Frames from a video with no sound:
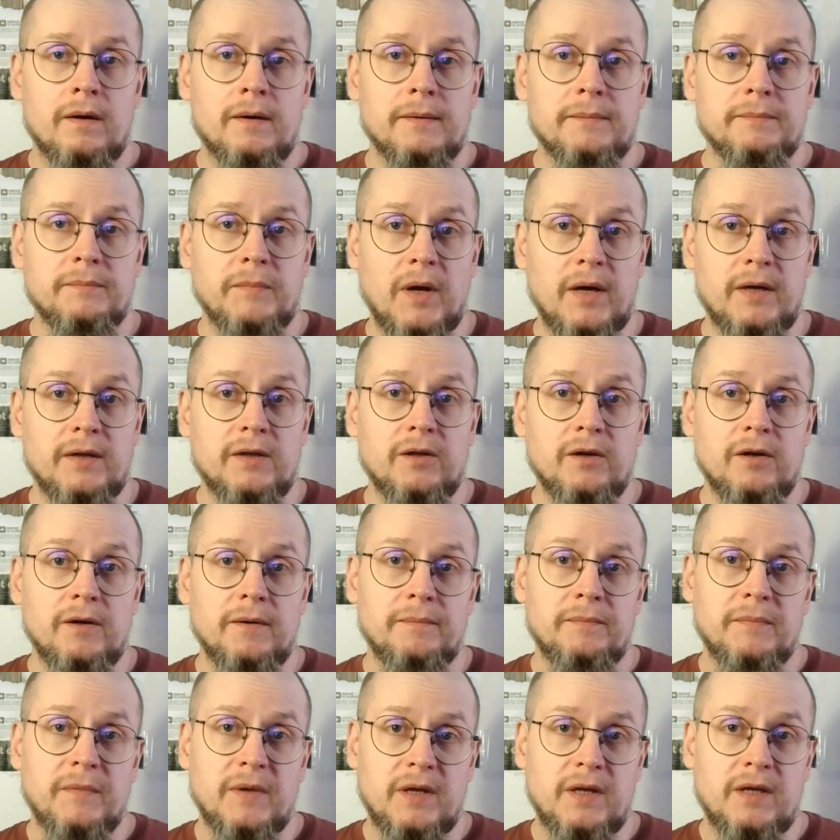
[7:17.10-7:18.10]
Under
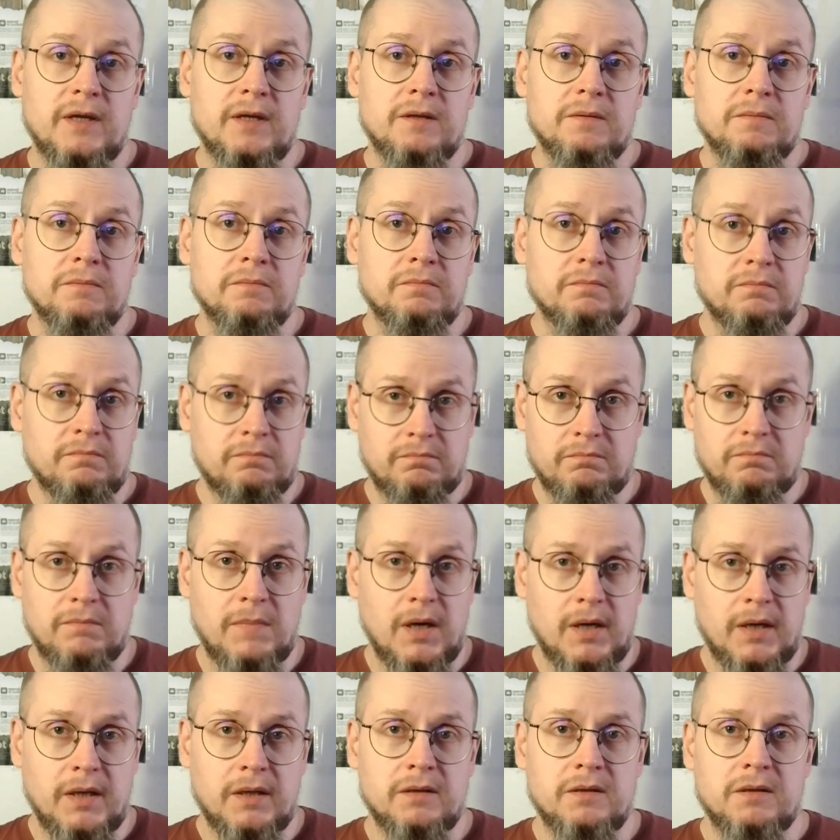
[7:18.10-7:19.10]
these
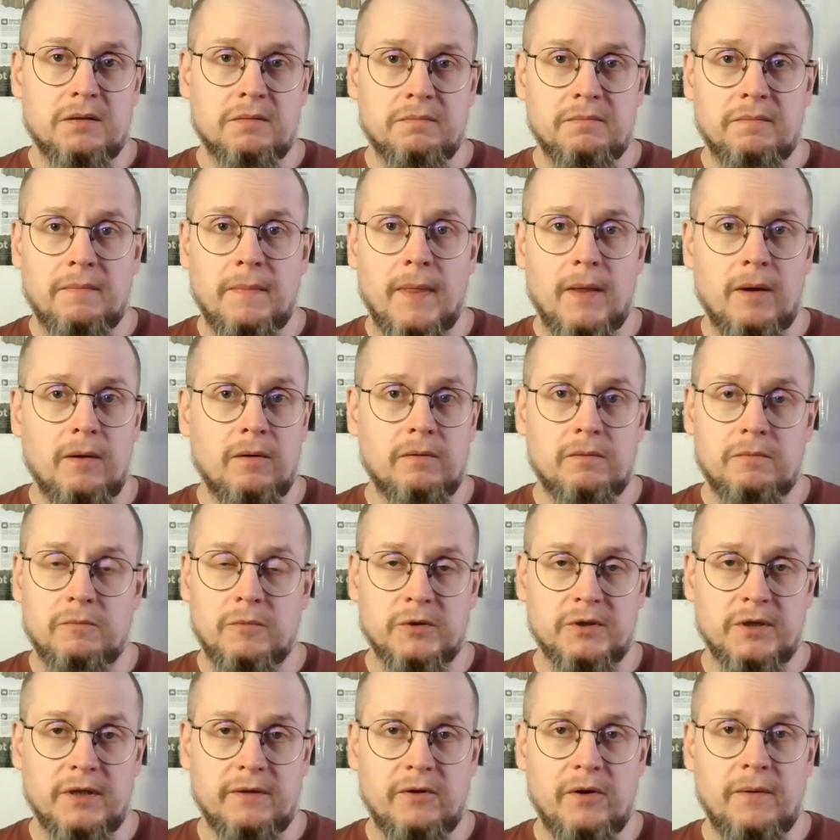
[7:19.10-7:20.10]
buckets, or
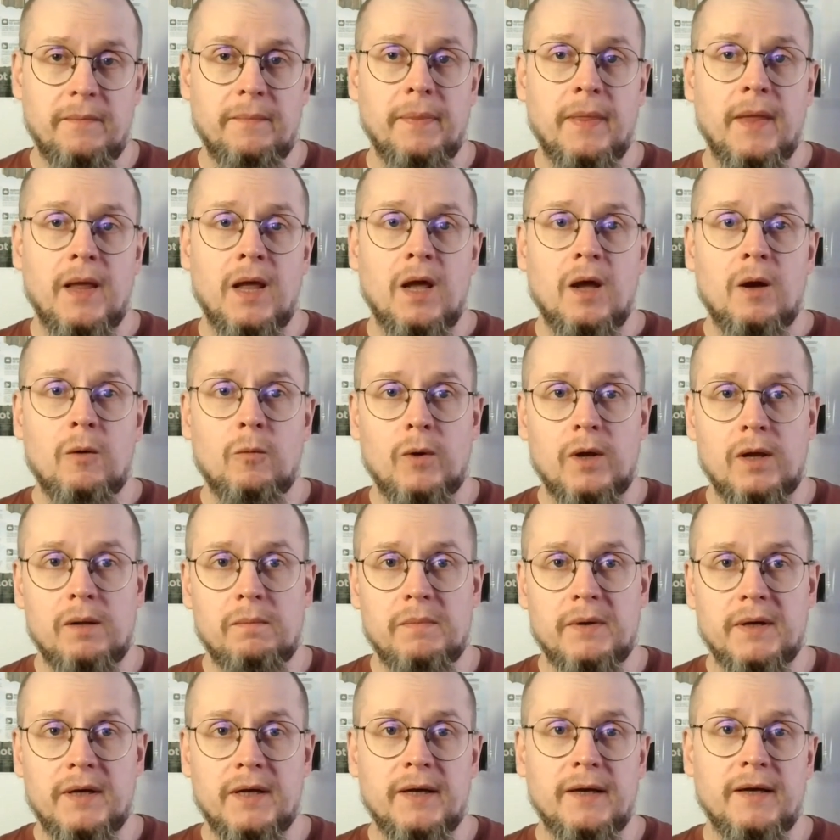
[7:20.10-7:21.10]
whatever, will
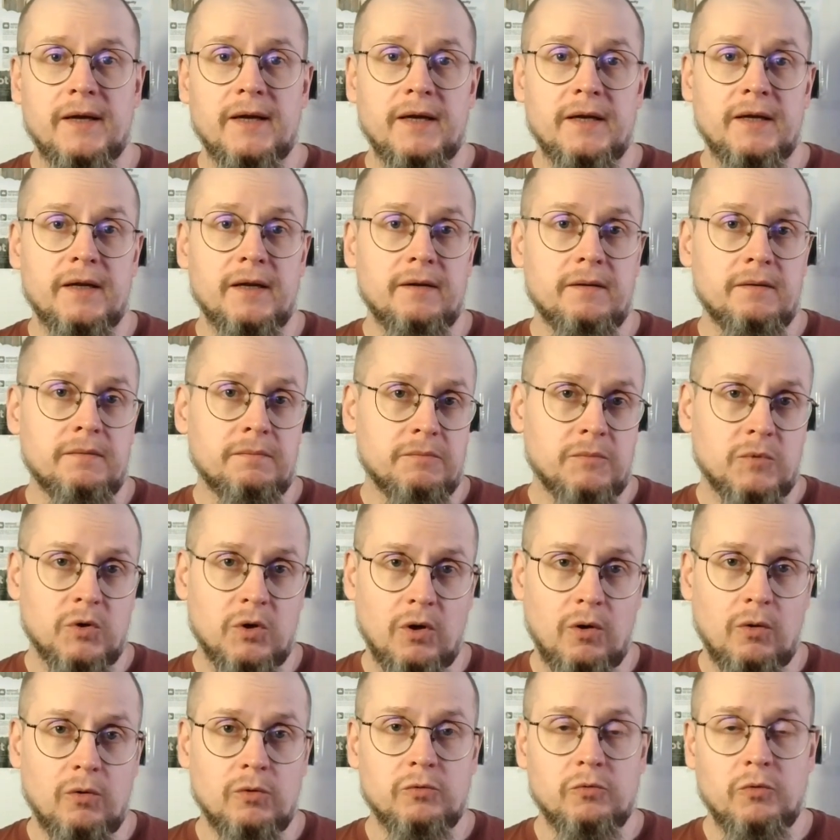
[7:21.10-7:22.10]
be hidden
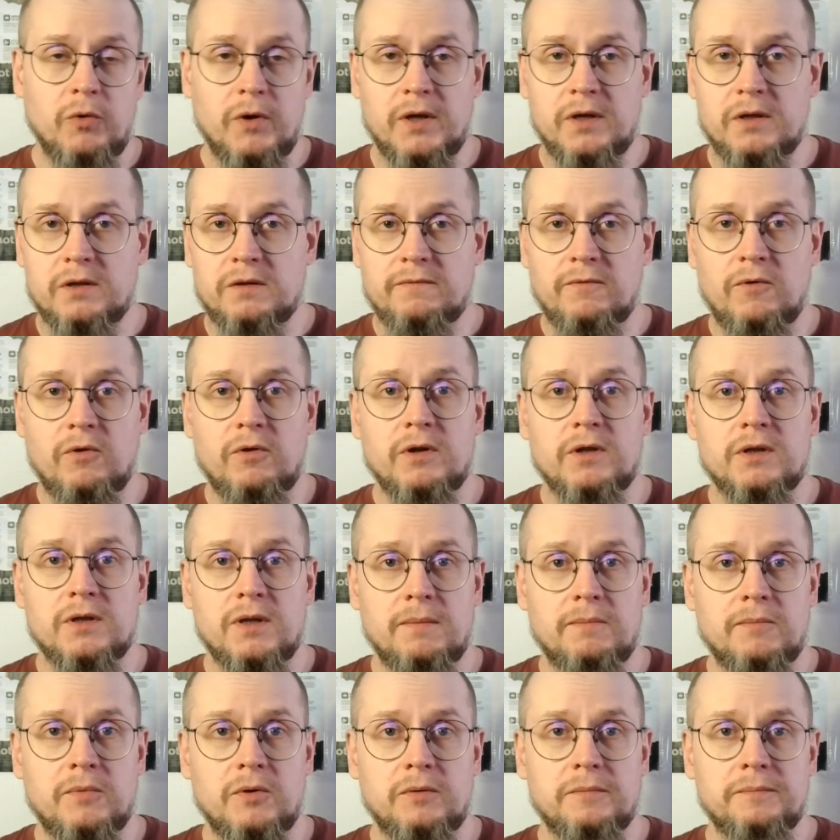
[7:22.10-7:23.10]
gold rings, for
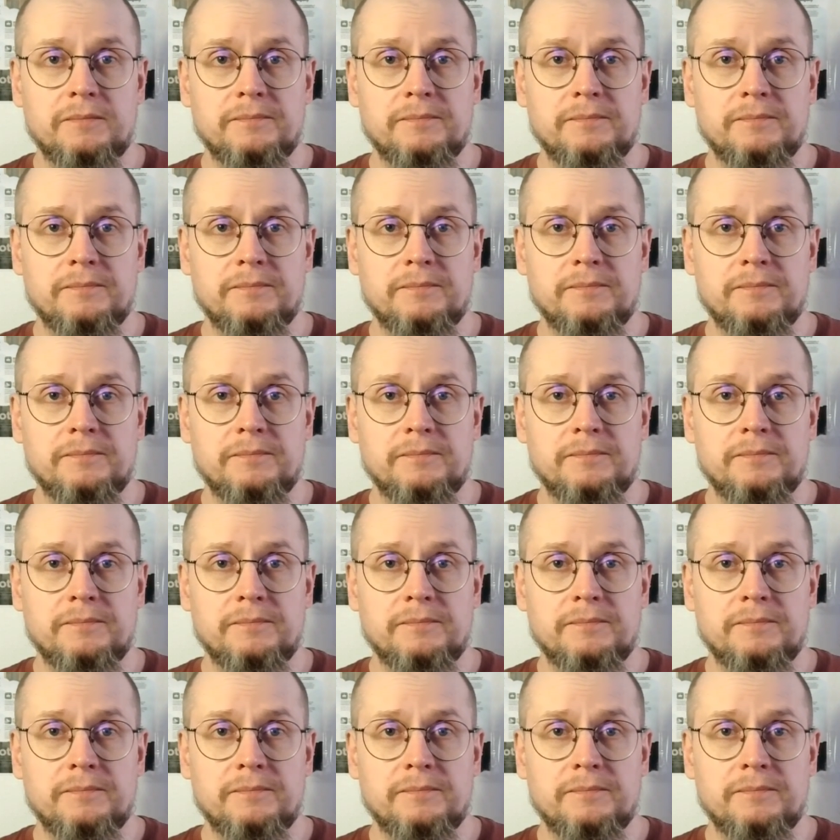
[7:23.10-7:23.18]
example.